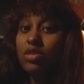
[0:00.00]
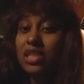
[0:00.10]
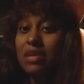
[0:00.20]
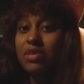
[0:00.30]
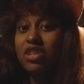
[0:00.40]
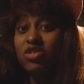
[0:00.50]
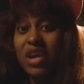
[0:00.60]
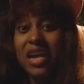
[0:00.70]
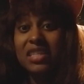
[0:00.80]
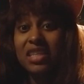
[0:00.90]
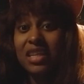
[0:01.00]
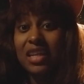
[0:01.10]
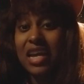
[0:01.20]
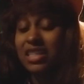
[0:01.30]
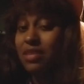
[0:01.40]
something drastic,
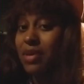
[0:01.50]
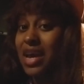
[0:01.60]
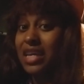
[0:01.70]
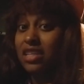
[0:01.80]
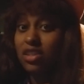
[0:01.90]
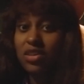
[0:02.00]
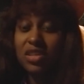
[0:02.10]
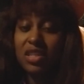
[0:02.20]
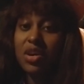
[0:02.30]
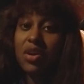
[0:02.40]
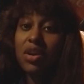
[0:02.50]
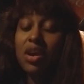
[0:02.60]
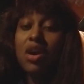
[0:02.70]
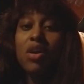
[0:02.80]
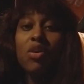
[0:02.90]
like somebody gets seriously hurt
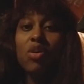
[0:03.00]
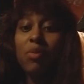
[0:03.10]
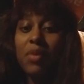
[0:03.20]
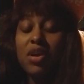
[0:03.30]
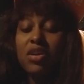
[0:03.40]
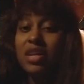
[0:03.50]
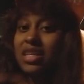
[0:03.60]
or murdered.